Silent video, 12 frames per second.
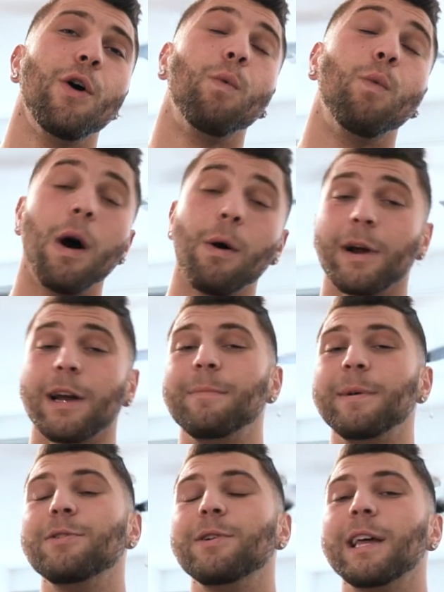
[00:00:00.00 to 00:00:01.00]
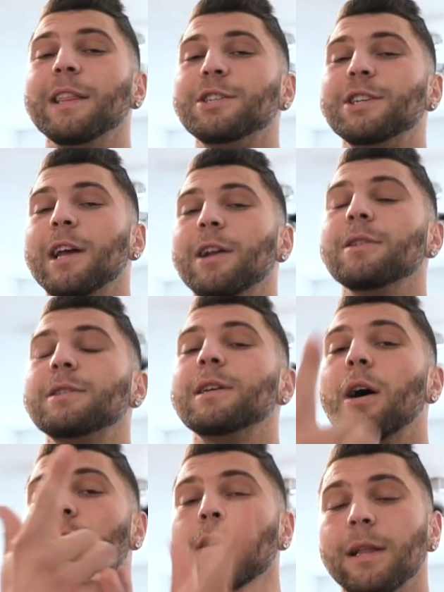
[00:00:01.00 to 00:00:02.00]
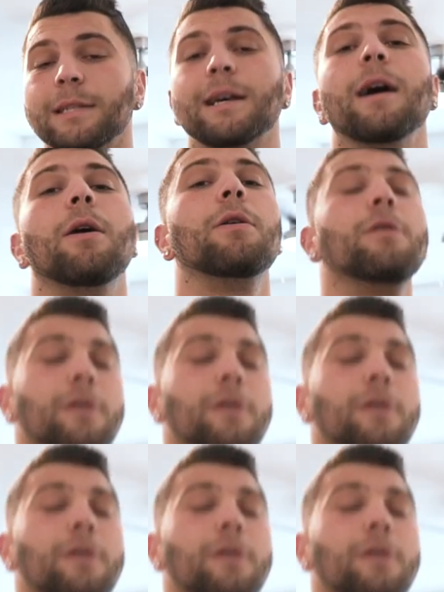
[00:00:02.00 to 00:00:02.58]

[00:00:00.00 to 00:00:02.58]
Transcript: what we're gonna be doing on this channel, so let's go.